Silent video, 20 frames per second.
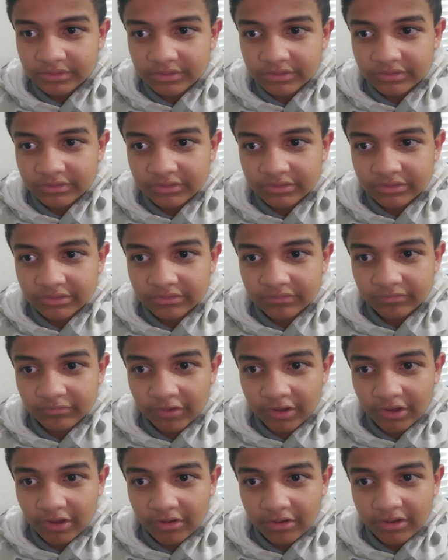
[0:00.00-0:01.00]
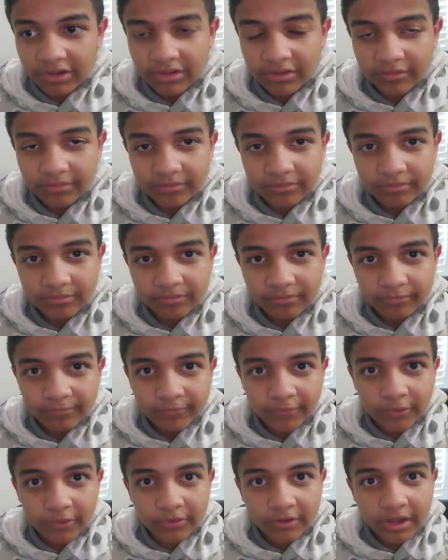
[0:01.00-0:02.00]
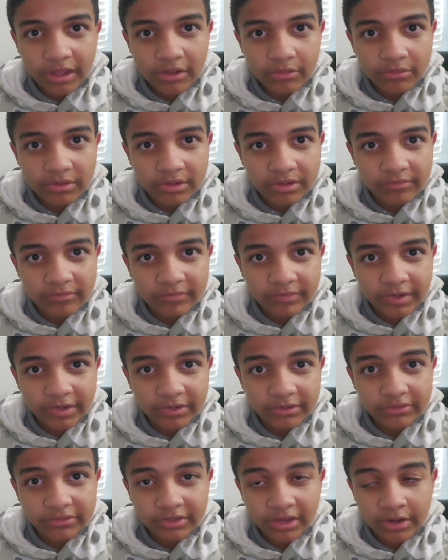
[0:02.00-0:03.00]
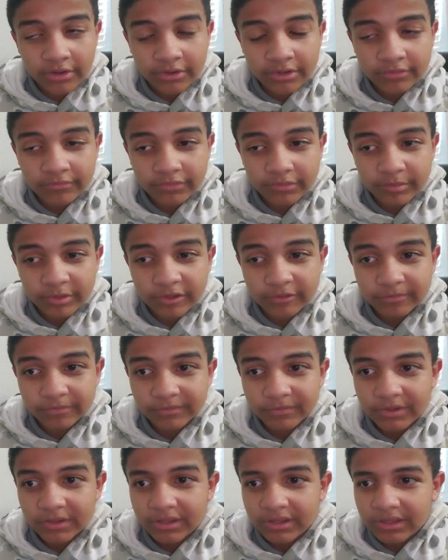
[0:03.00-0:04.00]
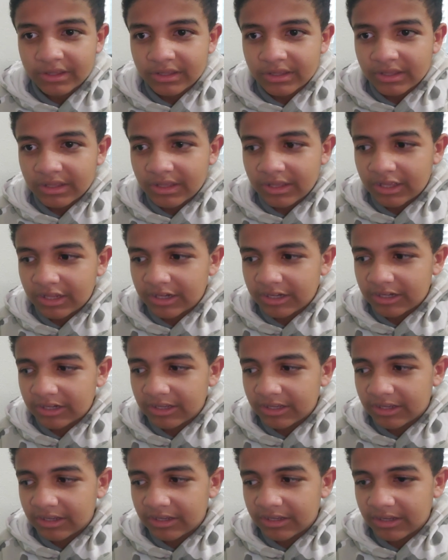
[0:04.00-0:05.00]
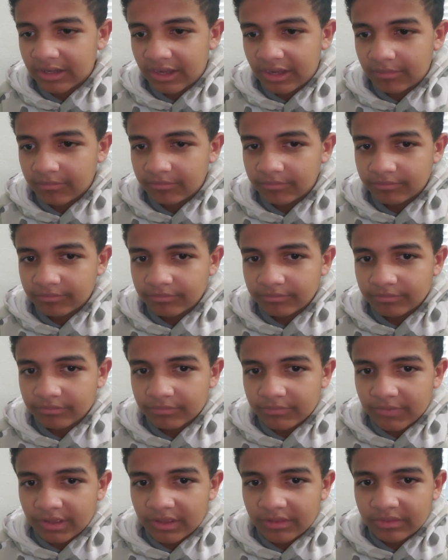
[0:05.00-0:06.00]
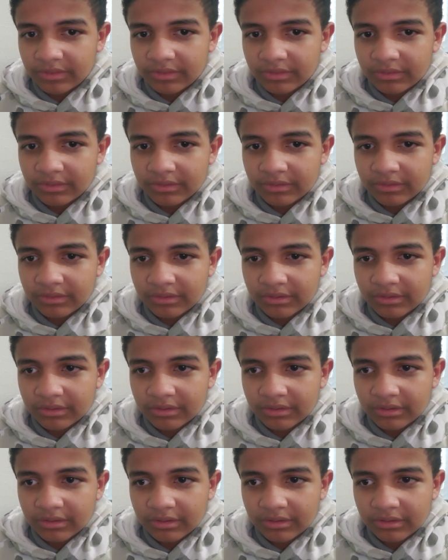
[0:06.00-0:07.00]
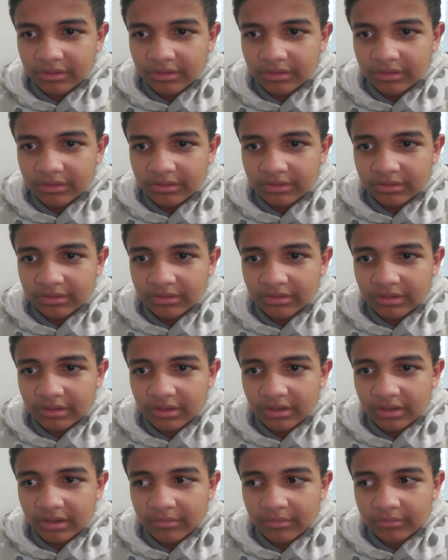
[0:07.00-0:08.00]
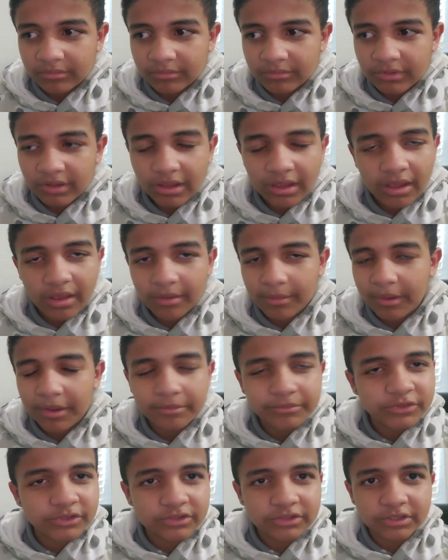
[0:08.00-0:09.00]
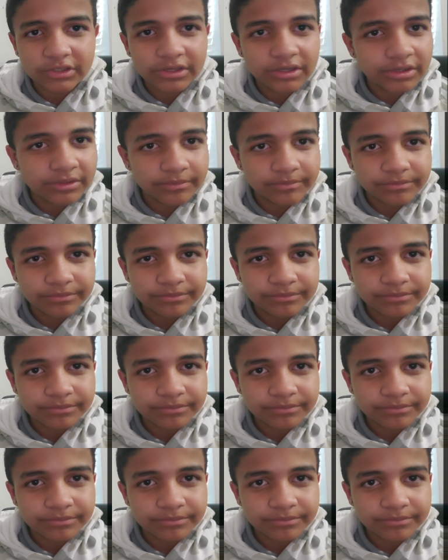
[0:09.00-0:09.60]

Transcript: is just very far out and very scary for me. And uh, yeah, and uh, yeah, I- I'm just gonna